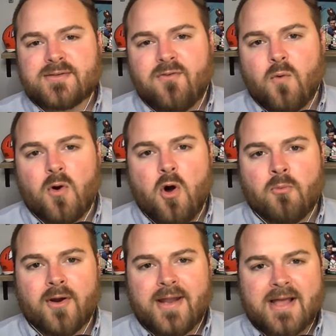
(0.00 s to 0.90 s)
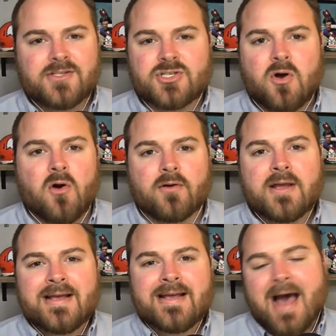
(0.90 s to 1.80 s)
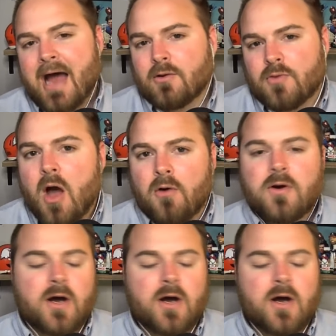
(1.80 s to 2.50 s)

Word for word: a four home run head start? I don't know.